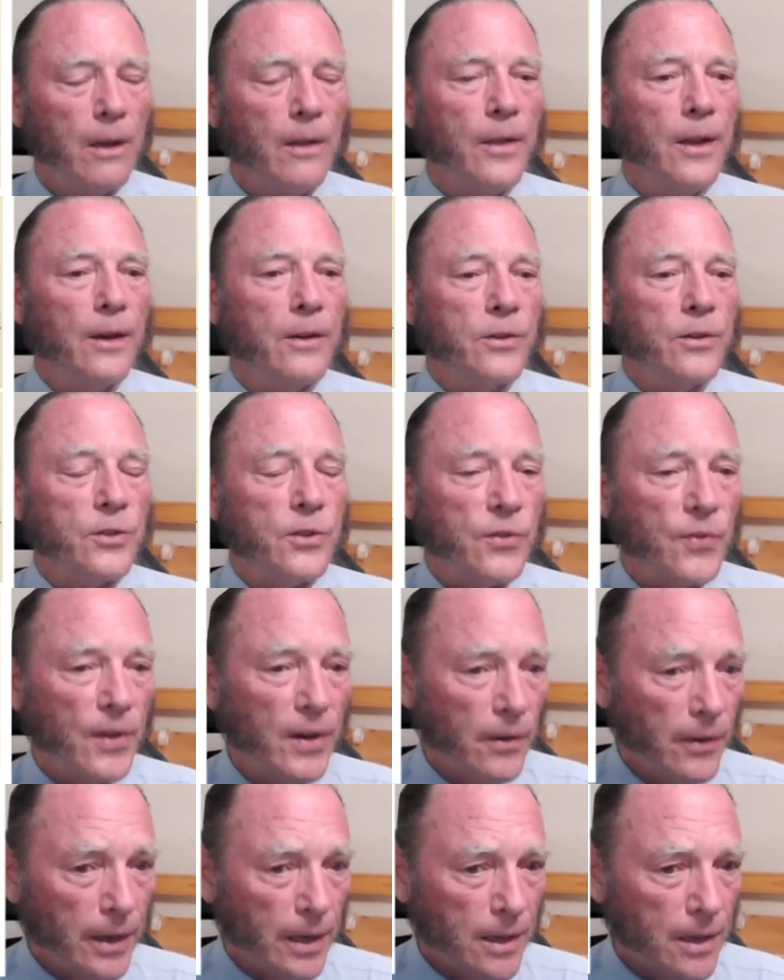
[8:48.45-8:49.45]
They're
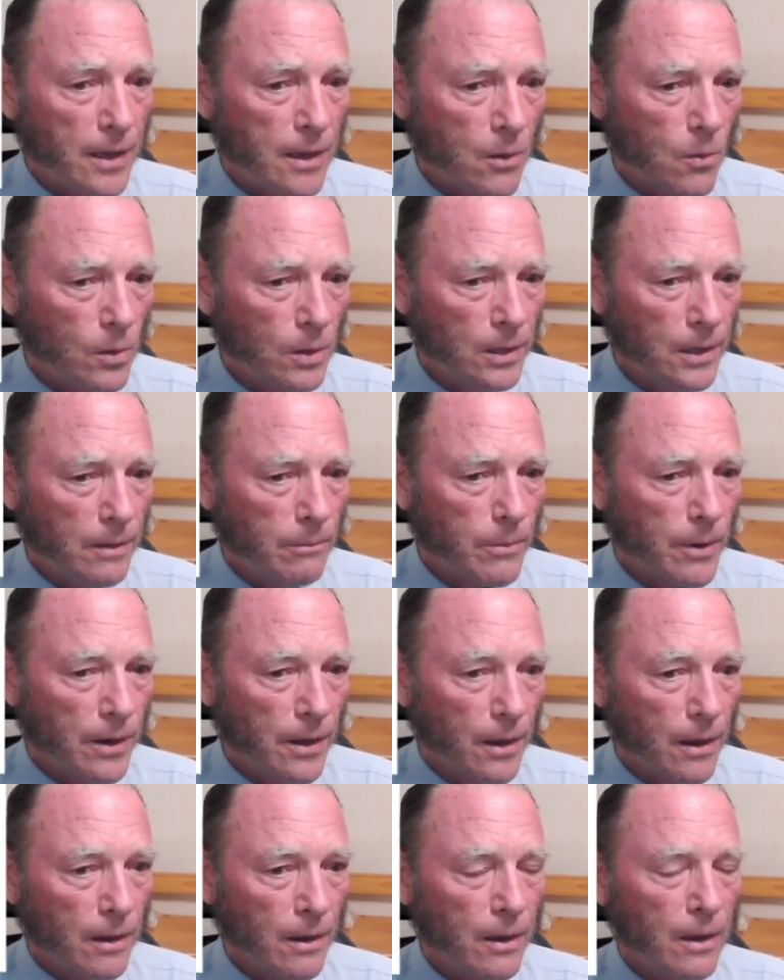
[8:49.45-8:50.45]
spheric
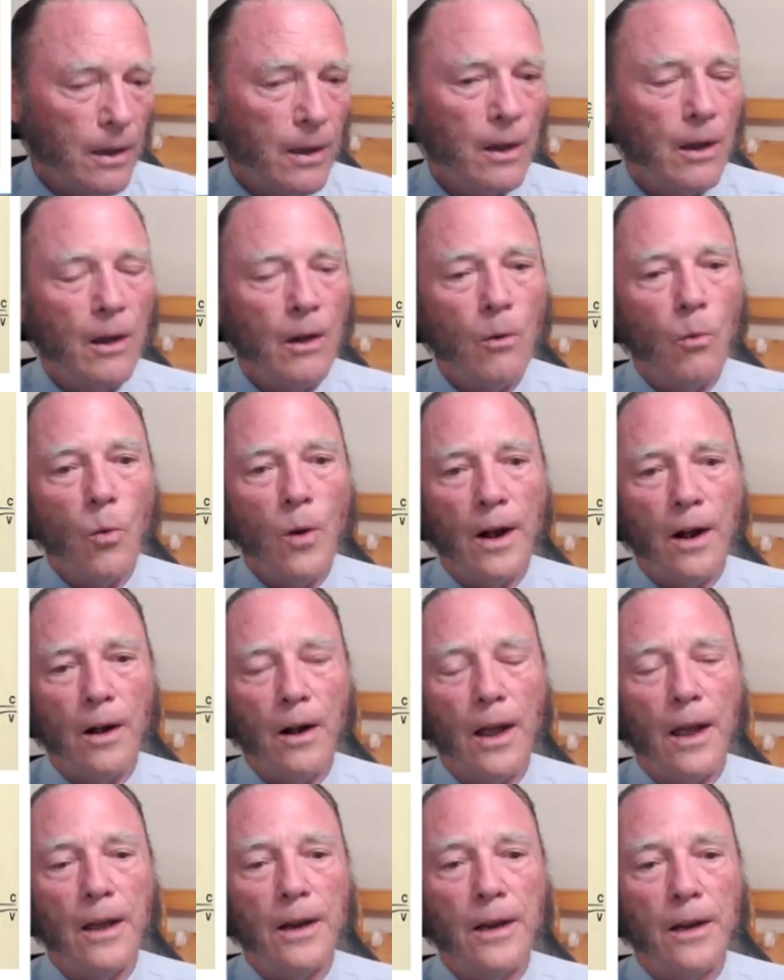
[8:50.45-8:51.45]
equilibria
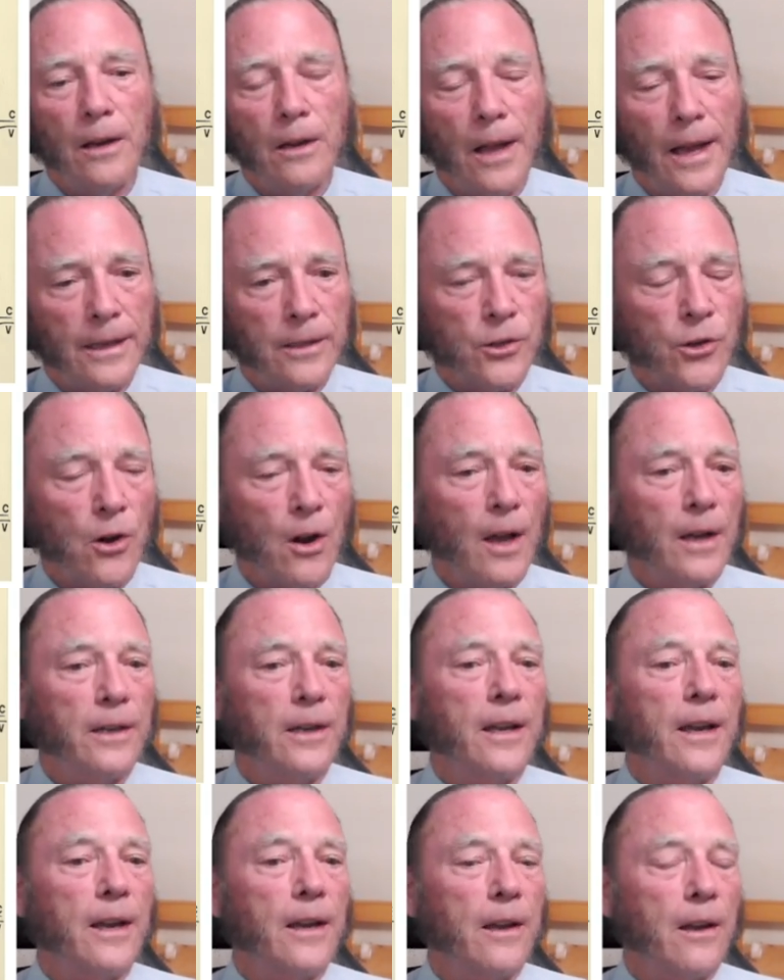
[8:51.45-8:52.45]
where an electron
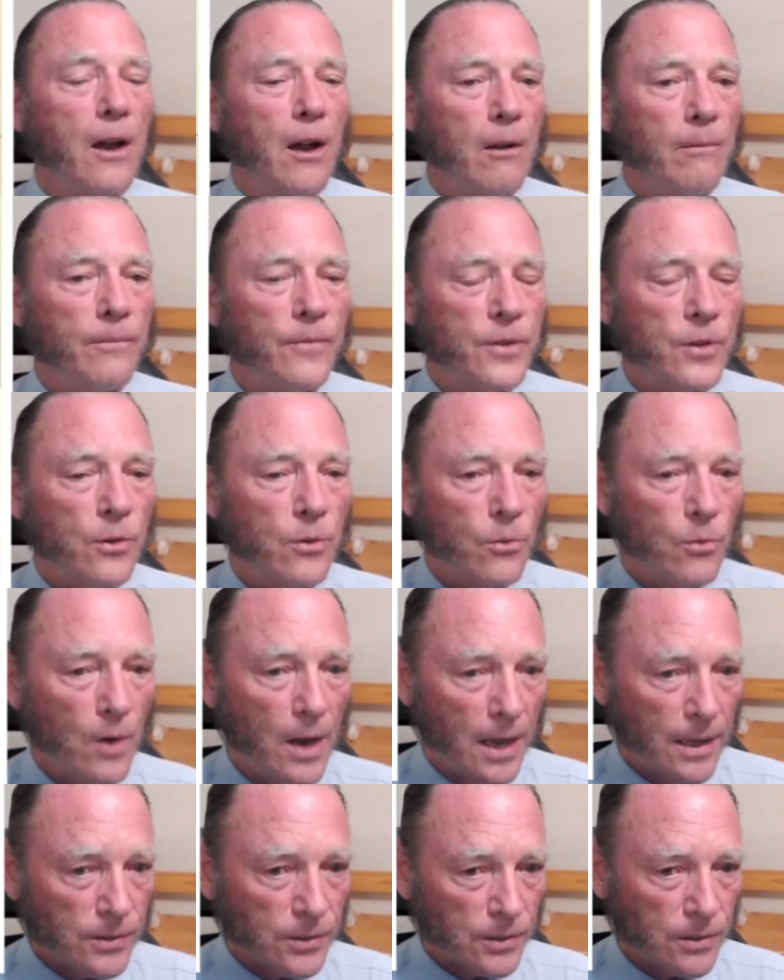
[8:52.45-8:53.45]
can come to
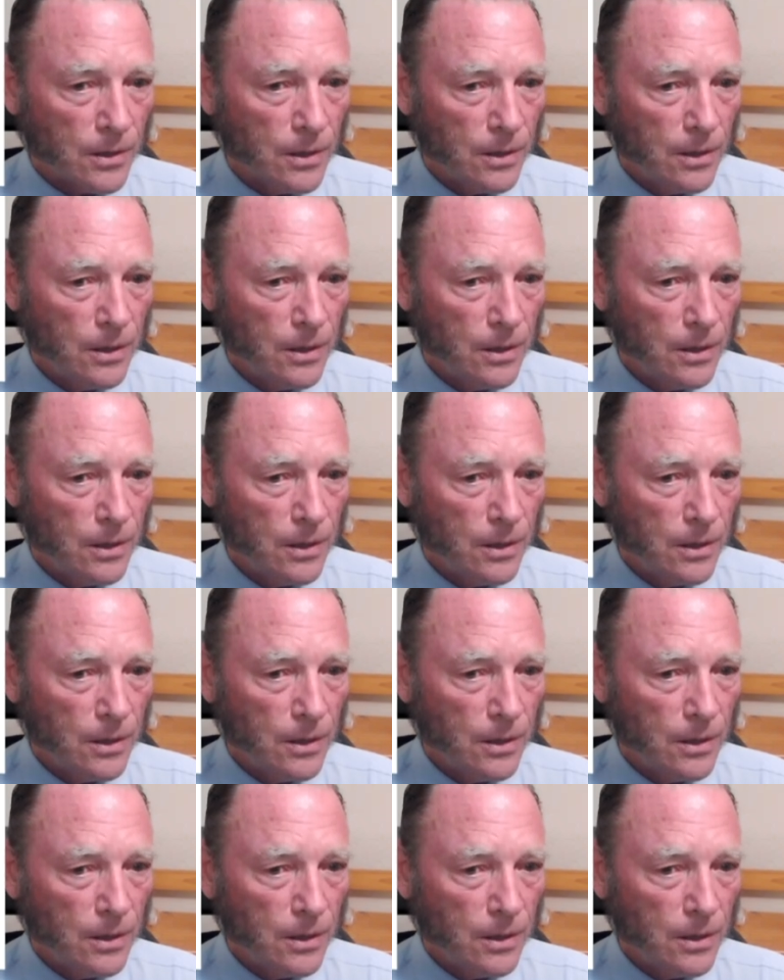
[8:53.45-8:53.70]
rest.